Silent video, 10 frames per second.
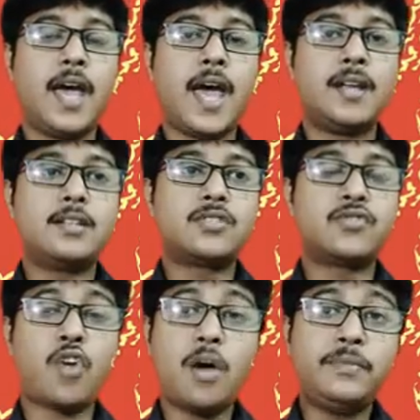And
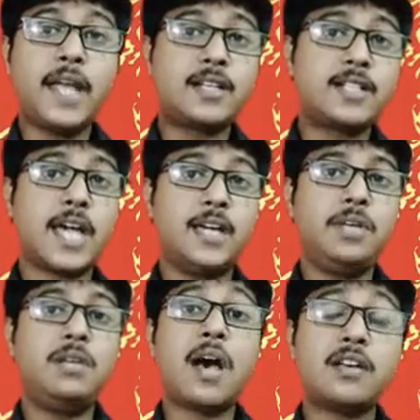from that
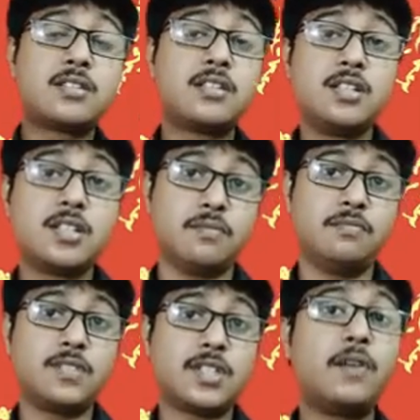time, in
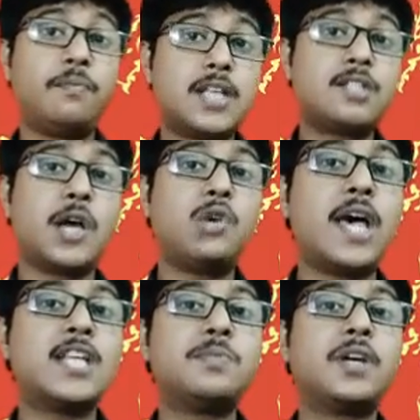Marxism, surplus value
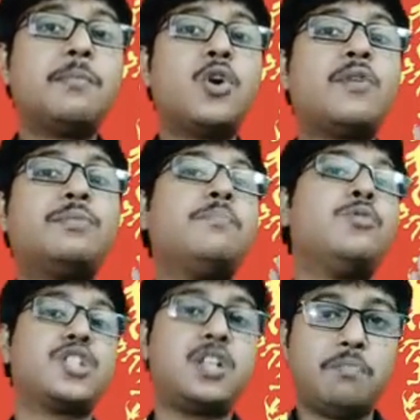has become one of the
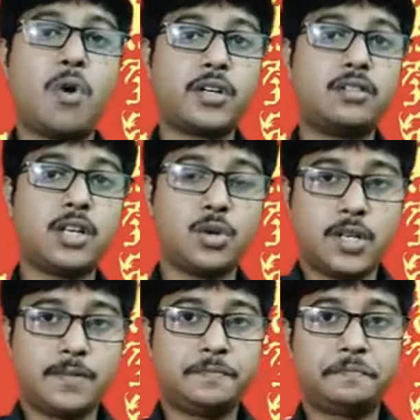most important theory.